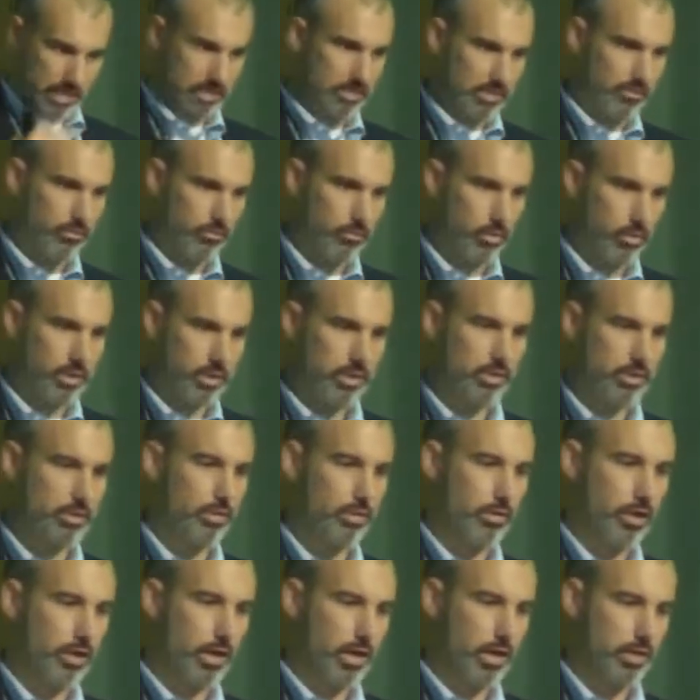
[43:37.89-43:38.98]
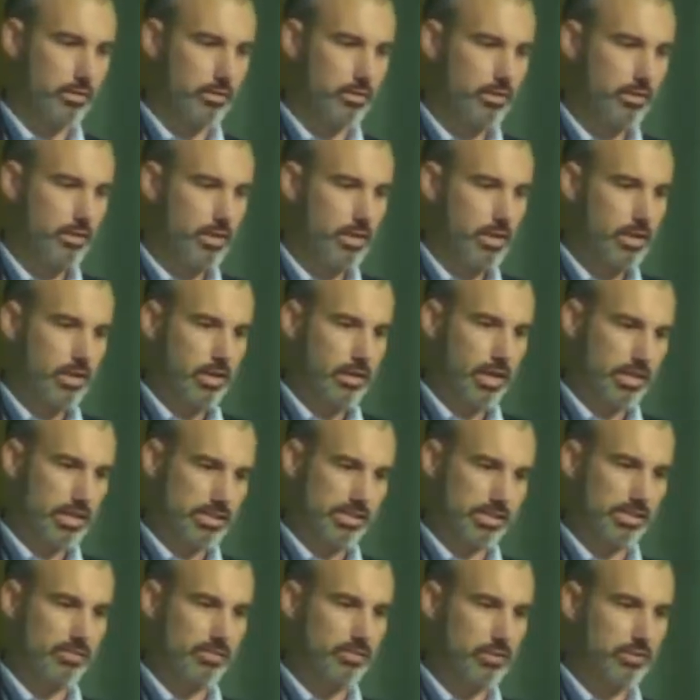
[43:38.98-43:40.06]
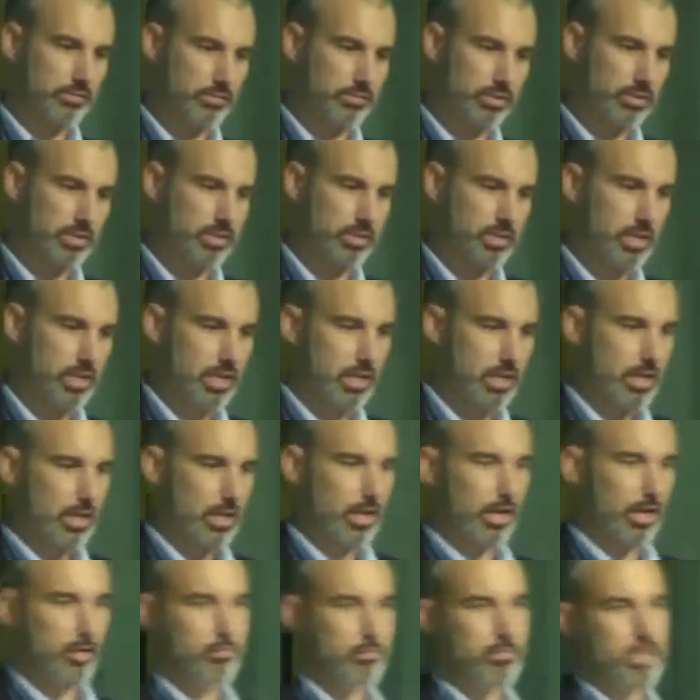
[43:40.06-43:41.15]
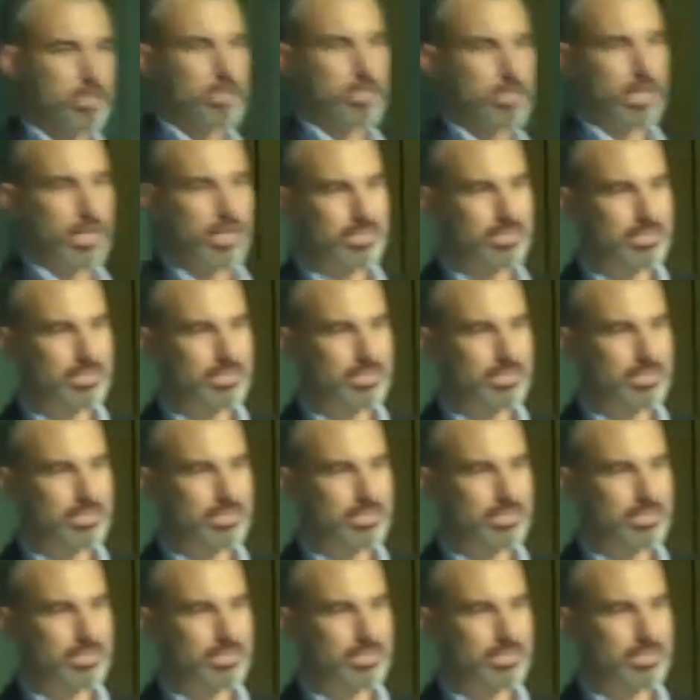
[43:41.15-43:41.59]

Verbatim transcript: just to give you a sense of what is going on, cases of interest.